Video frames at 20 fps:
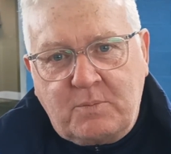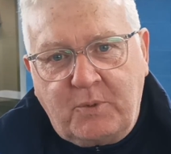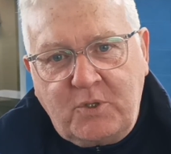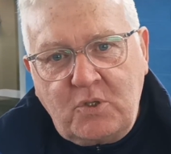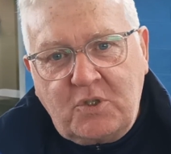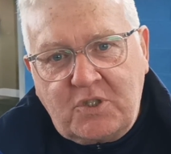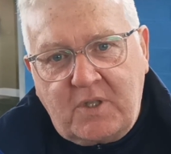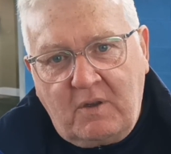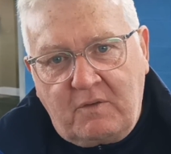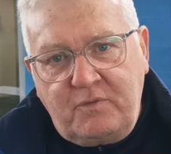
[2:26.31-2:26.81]
we
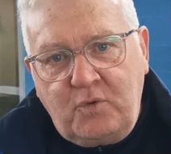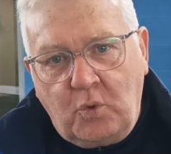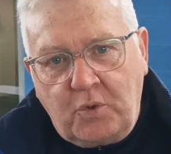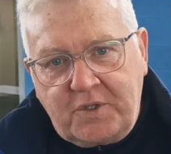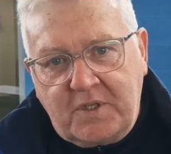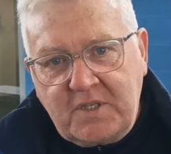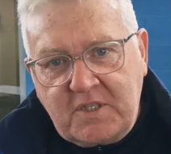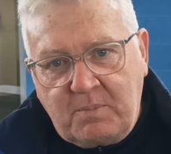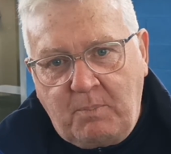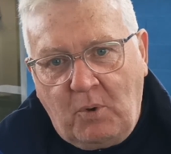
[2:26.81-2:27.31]
used to have
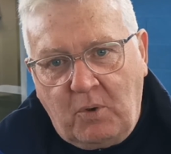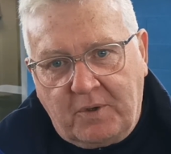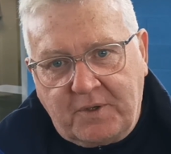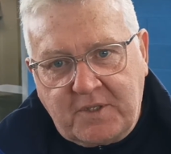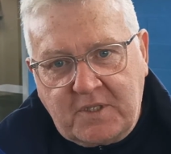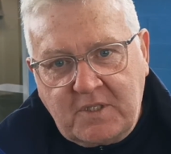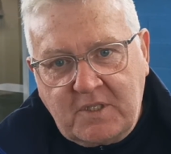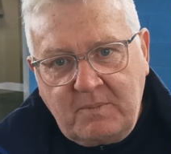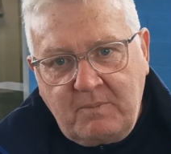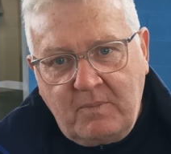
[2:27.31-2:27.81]
notice
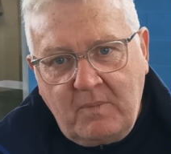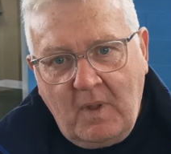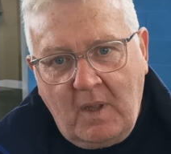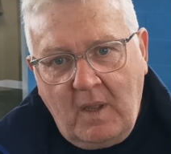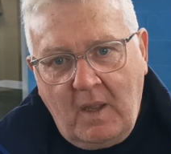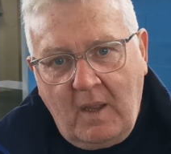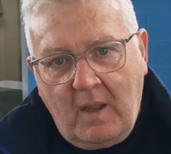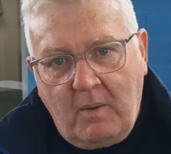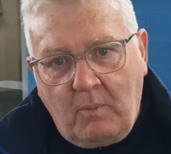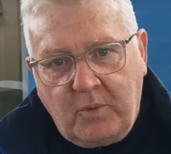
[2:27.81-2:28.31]
boards.
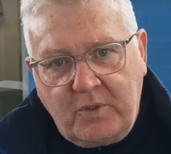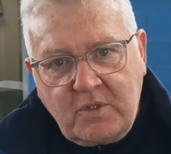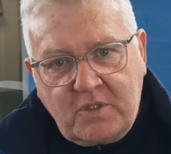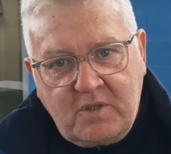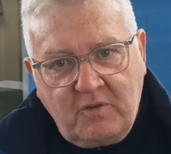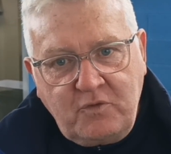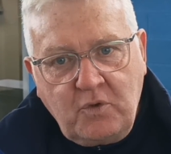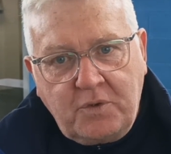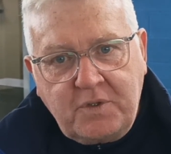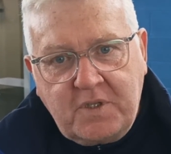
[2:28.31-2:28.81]
Mm-hmm. We used to
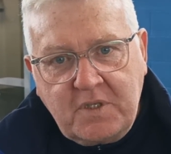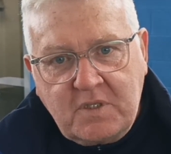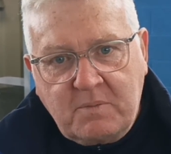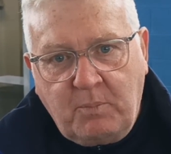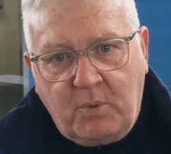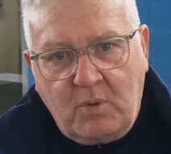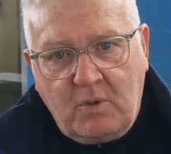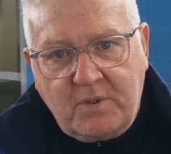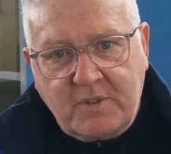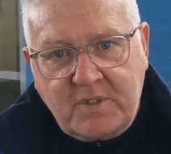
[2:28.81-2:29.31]
have notice boards.